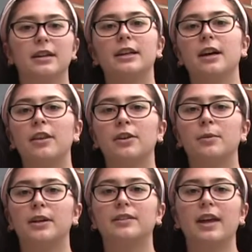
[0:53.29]
In other
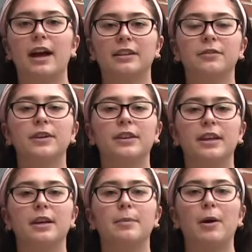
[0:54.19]
words, actively
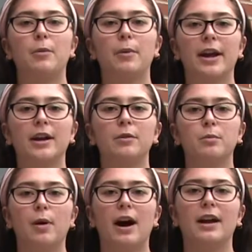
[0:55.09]
think about where,
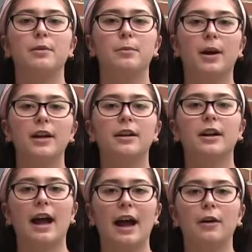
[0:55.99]
why, what, or
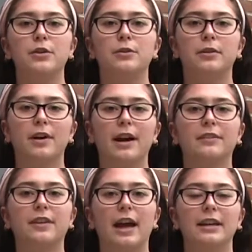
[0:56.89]
how you
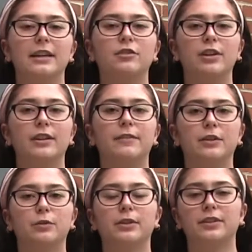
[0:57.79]
arrived at each
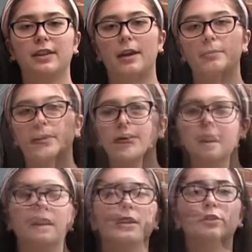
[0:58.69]
individual step.
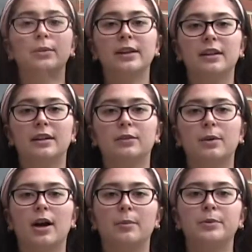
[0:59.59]
Doing this
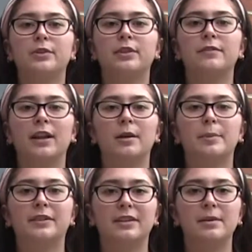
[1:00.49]
will help you to develop
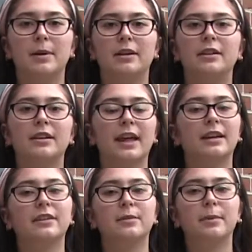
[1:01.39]
a schema, that
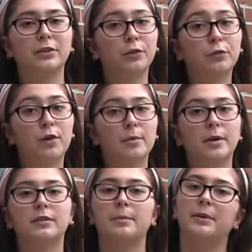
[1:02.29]
is, a mental form
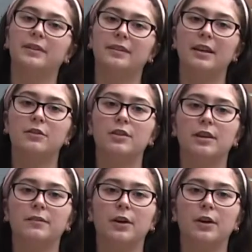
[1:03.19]
or representation of